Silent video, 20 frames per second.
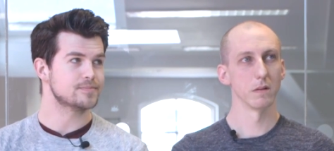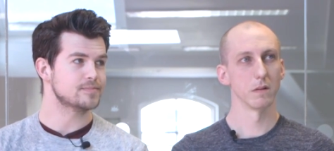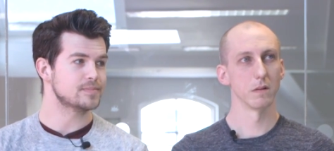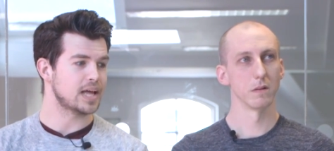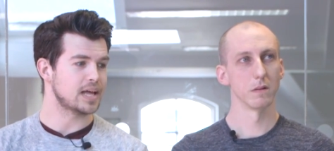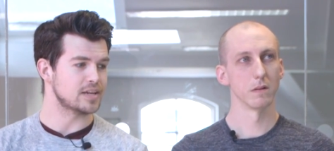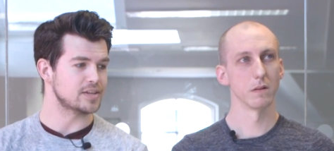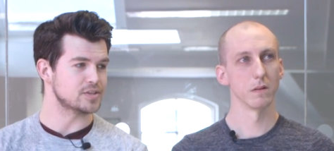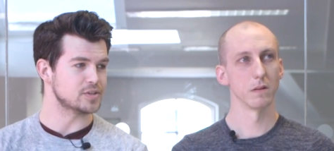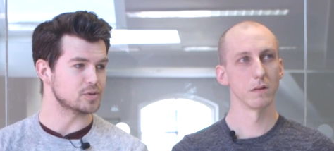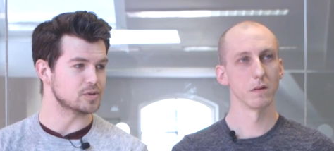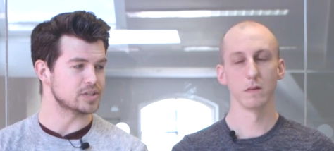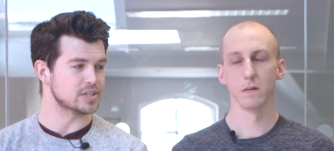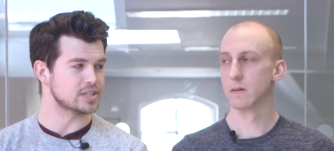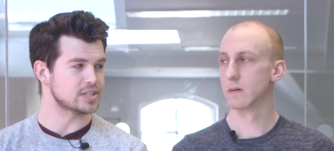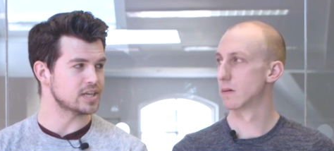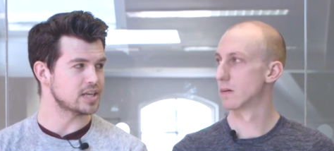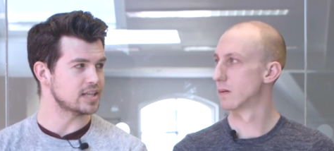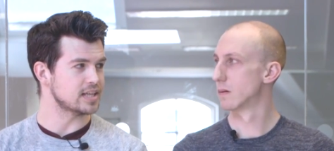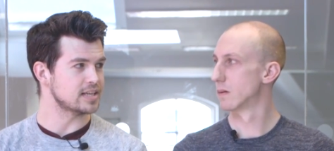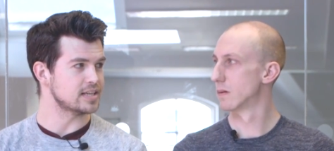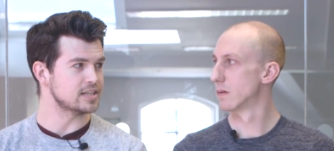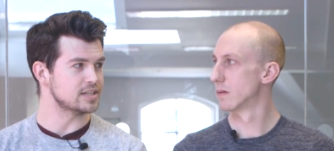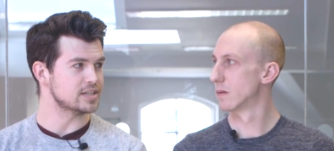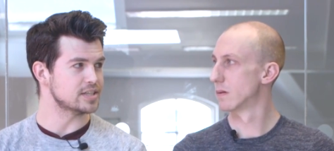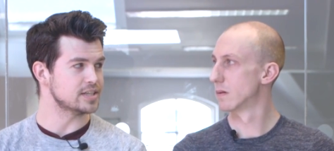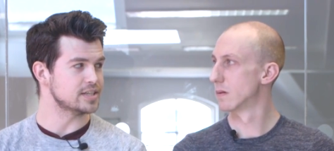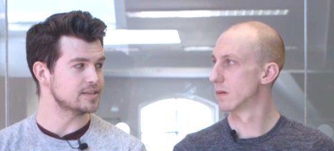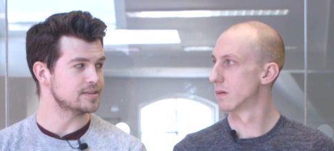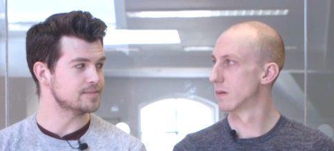Speaker 1: Alice told you to say that, didn't
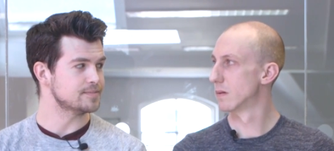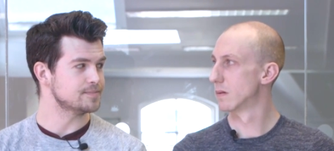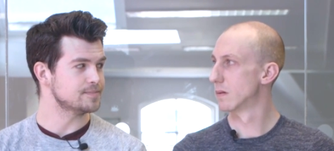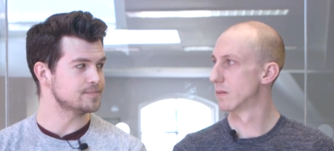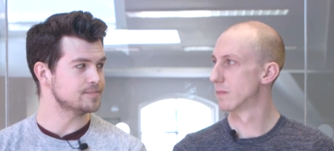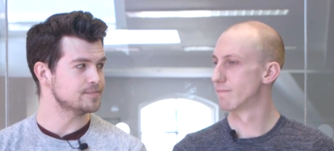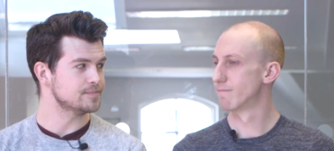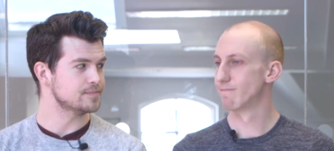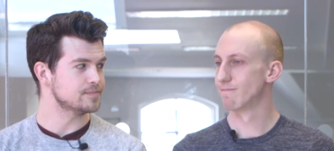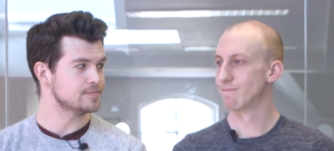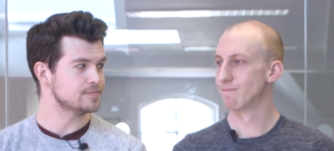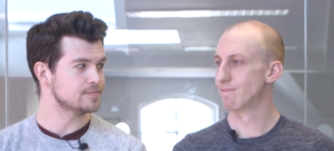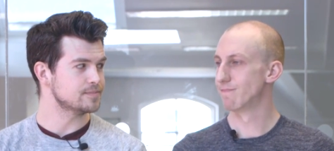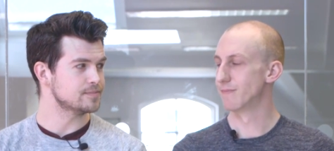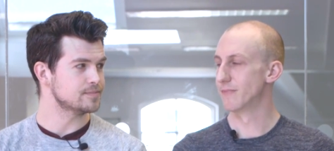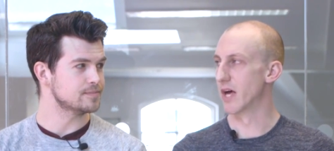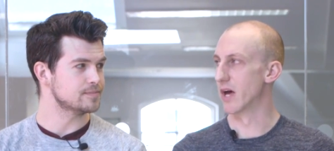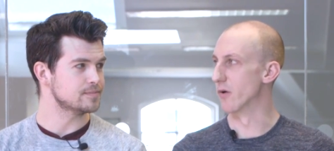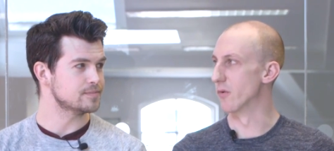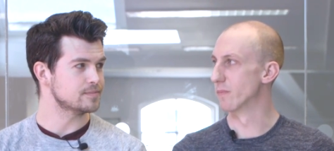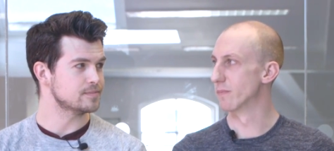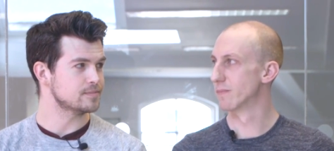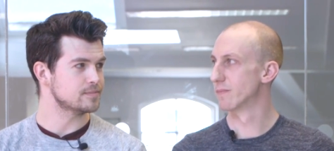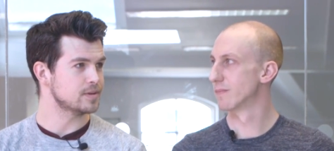she? No.